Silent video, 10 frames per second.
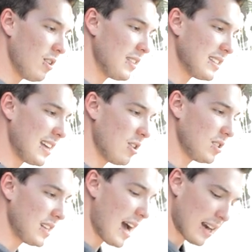on the center
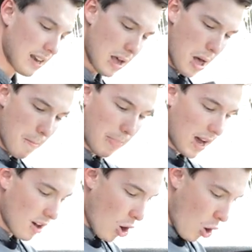stack,
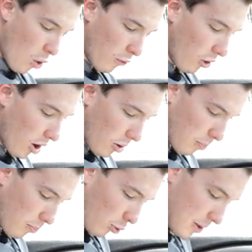but overall,
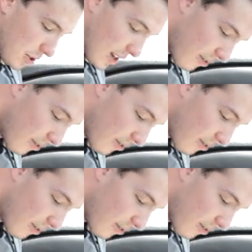pretty much